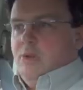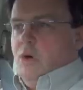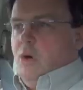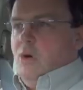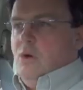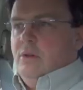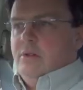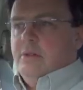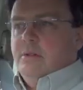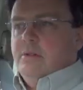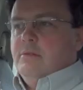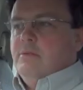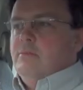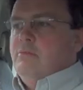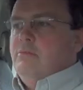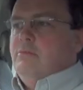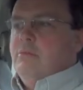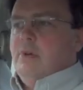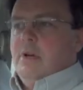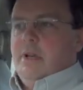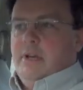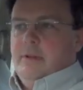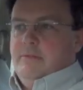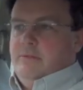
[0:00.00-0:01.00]
colder,
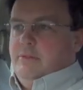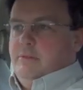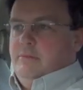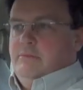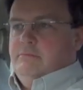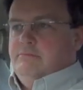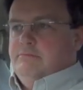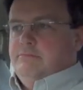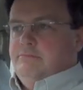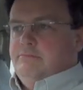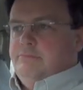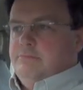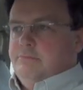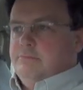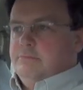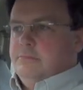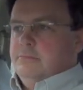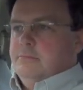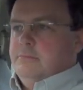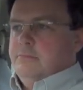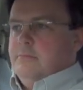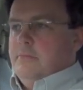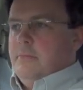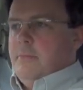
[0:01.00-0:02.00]
whatever.
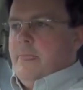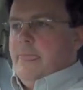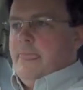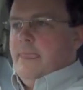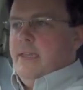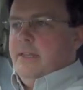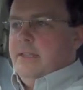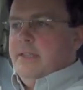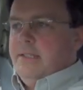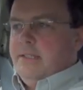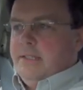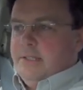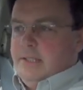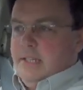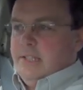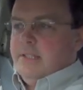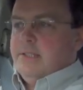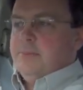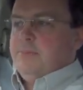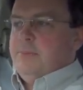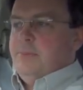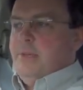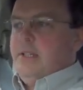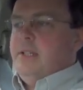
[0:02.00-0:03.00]
The
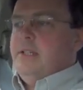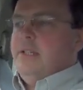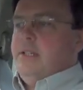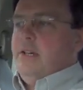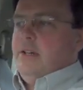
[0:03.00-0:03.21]
6-speed